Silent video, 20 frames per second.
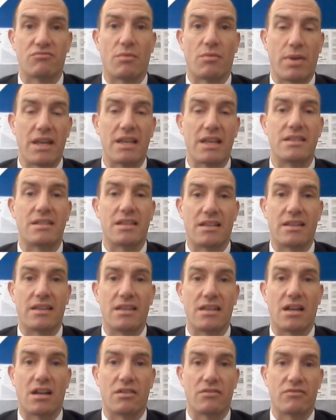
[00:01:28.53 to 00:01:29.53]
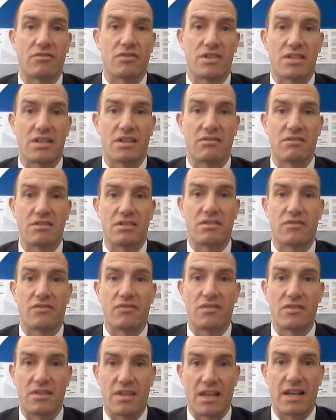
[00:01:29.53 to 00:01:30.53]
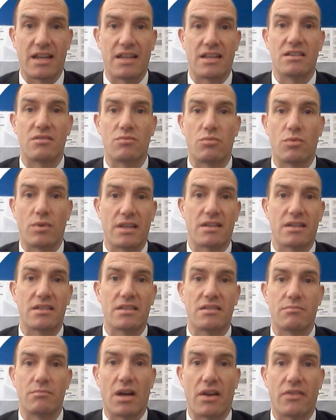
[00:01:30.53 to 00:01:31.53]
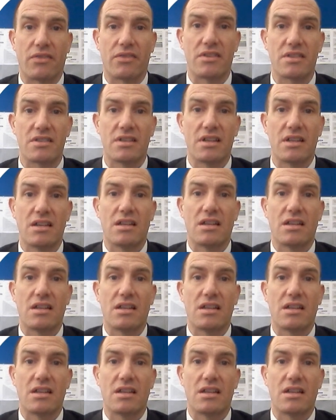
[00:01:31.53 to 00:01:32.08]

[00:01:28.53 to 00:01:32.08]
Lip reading: repeatedly over a series of days, weeks, months,